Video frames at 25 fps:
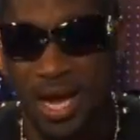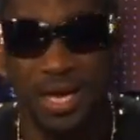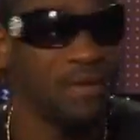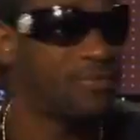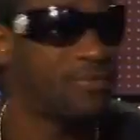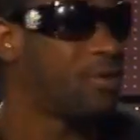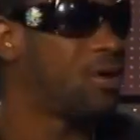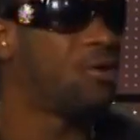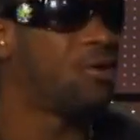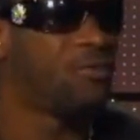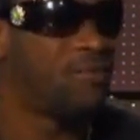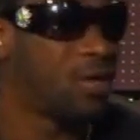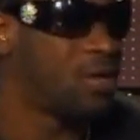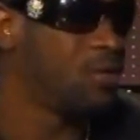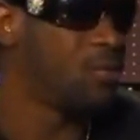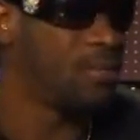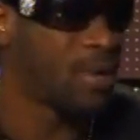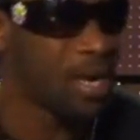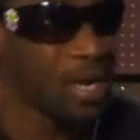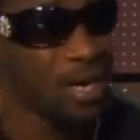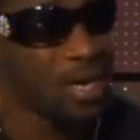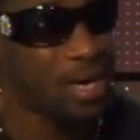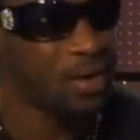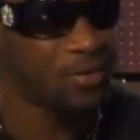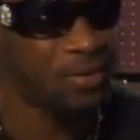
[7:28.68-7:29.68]
I never overdo
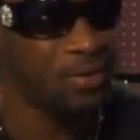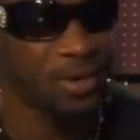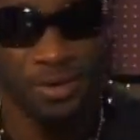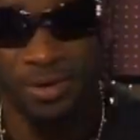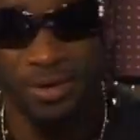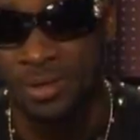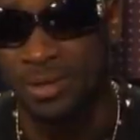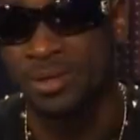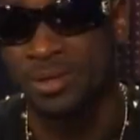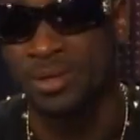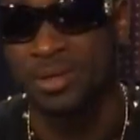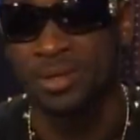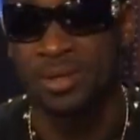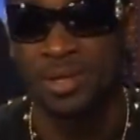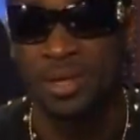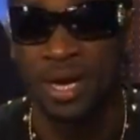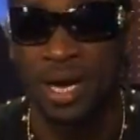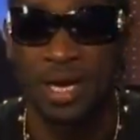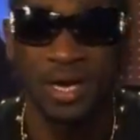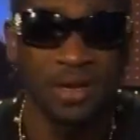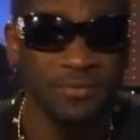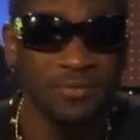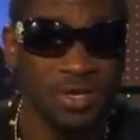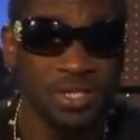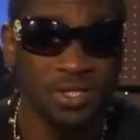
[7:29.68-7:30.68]
my career.
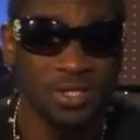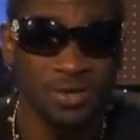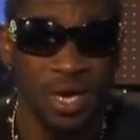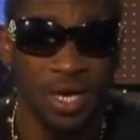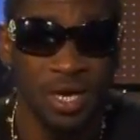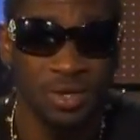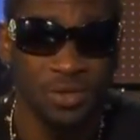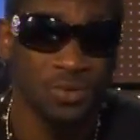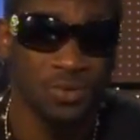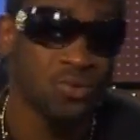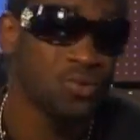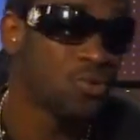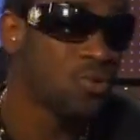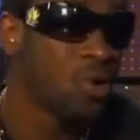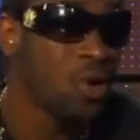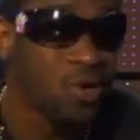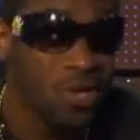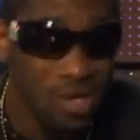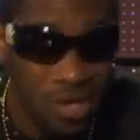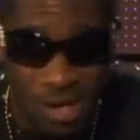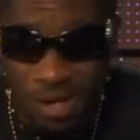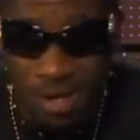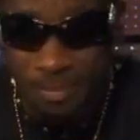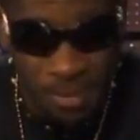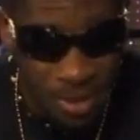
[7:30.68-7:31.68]
I never try to
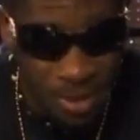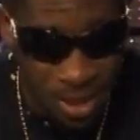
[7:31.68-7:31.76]
run the